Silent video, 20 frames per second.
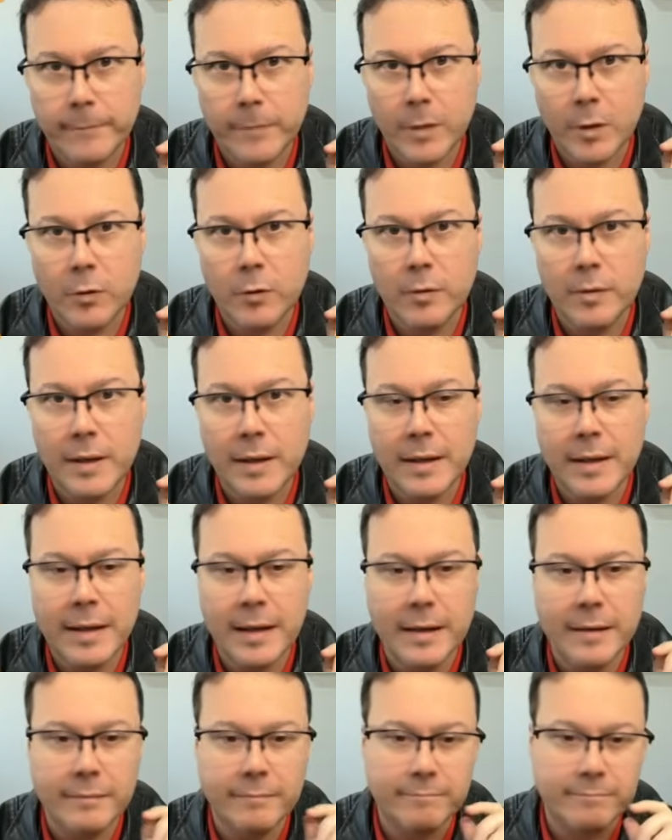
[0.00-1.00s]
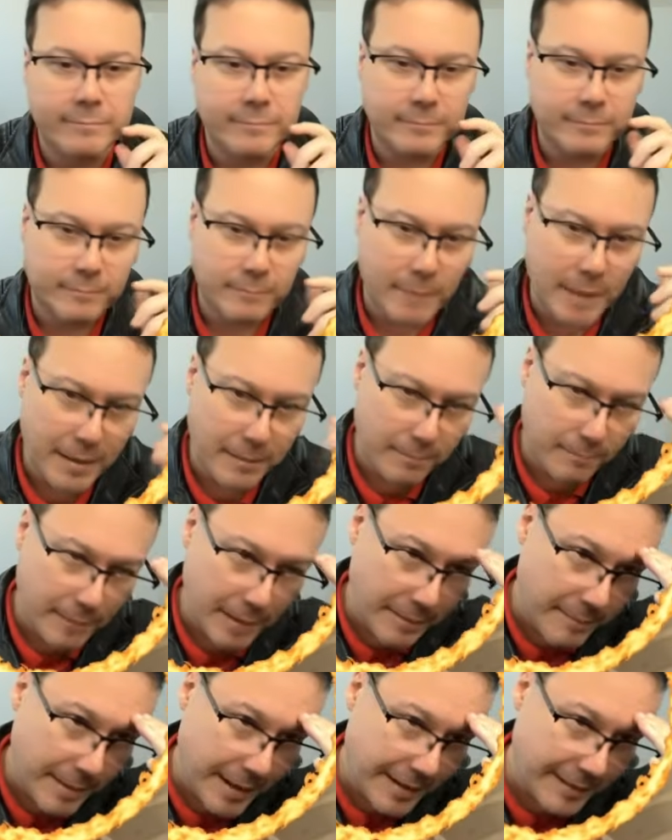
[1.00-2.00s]
Oh, they can... My
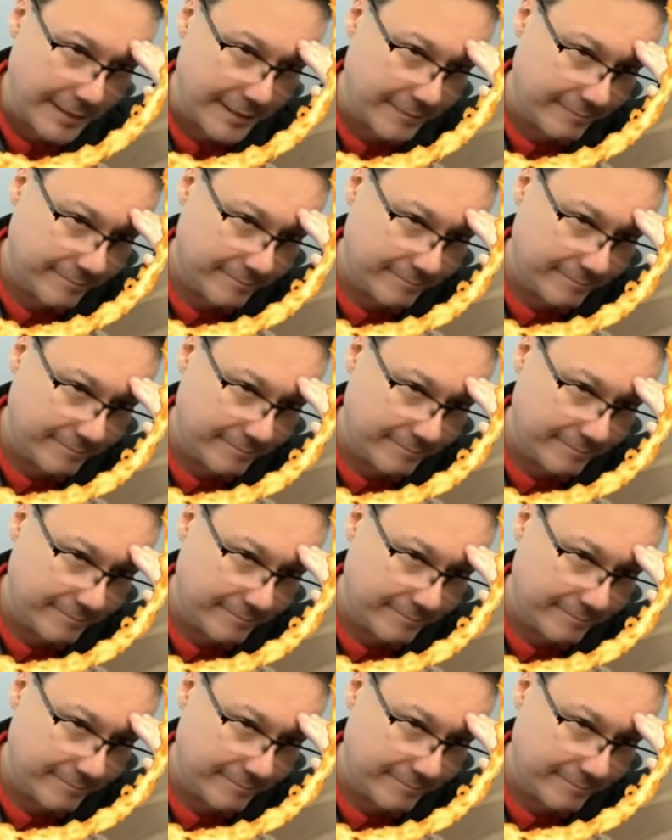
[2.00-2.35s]
bad.